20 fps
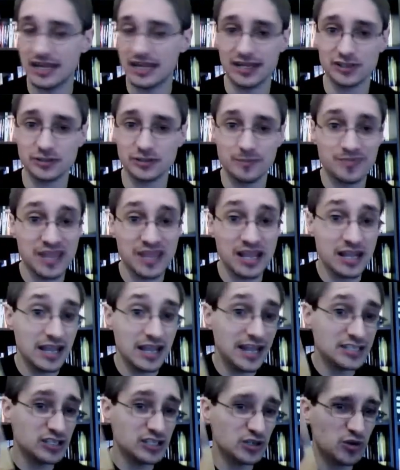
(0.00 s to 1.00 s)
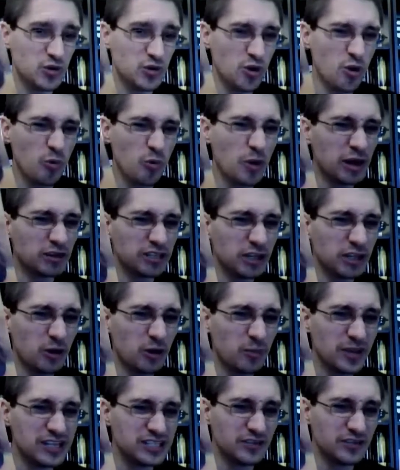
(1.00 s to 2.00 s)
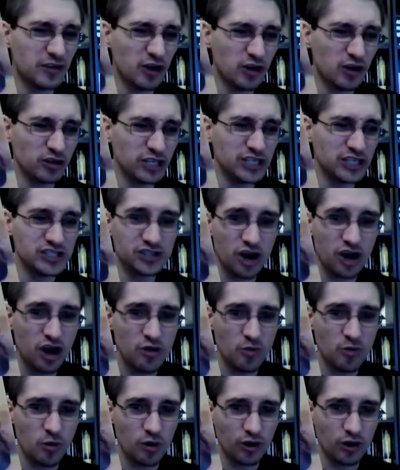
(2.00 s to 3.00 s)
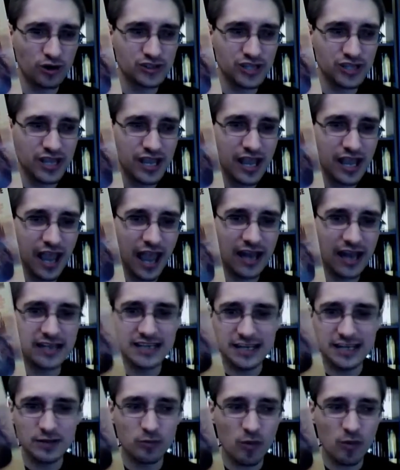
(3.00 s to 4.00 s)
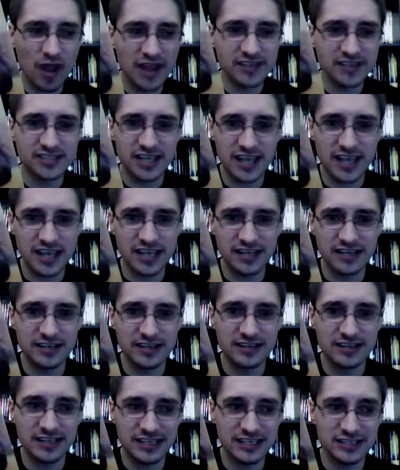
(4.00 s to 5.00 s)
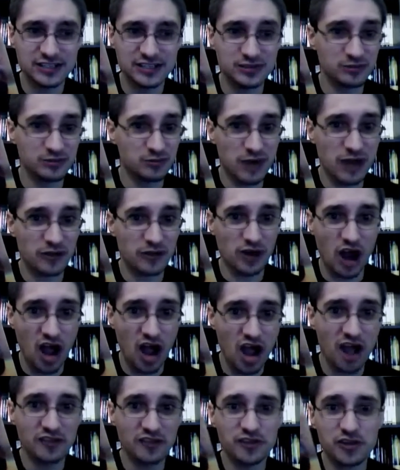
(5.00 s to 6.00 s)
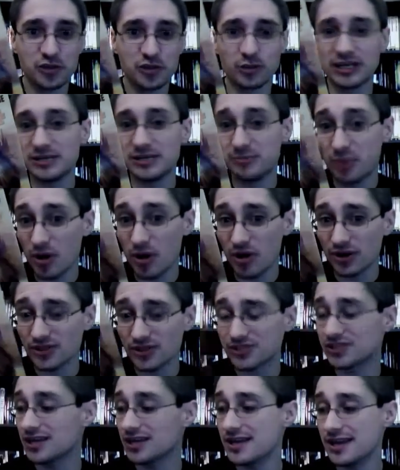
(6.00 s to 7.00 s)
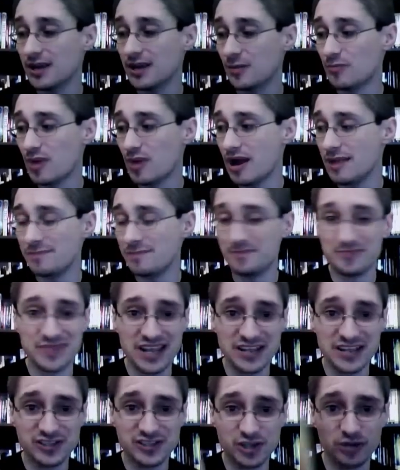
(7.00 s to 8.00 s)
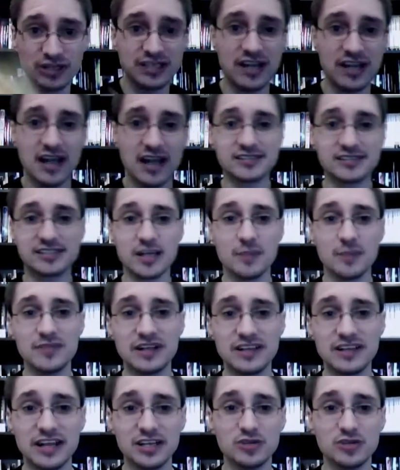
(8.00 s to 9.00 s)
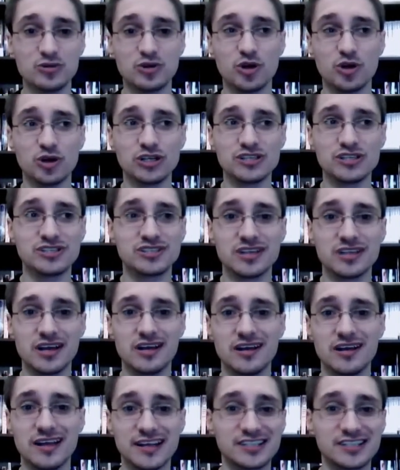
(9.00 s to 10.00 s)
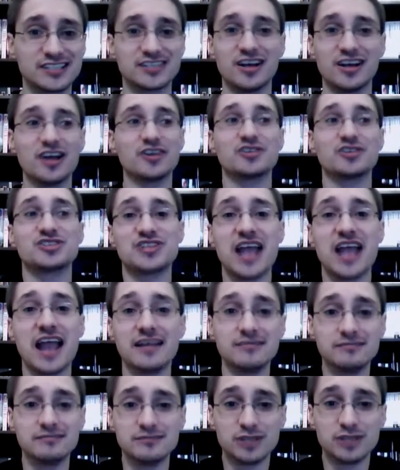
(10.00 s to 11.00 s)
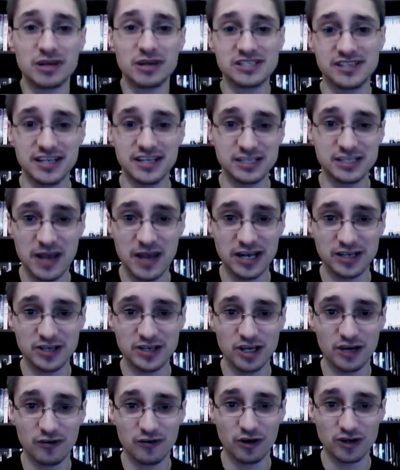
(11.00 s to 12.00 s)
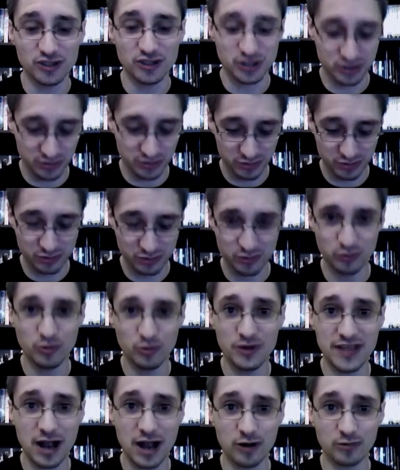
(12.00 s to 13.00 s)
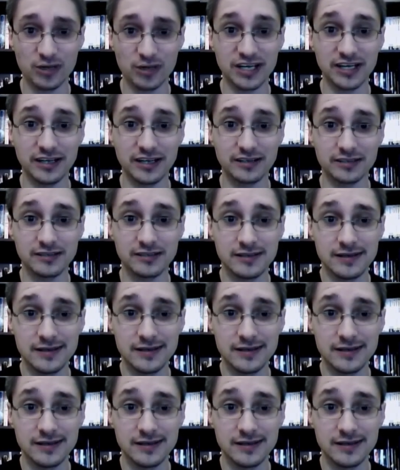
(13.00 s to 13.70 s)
is. It's a cool, weird little piece of early Star Wars, and a neat way to end these rather odd three books, but it's certainly not something that you couldn't understand the rest of the expanded universe without reading.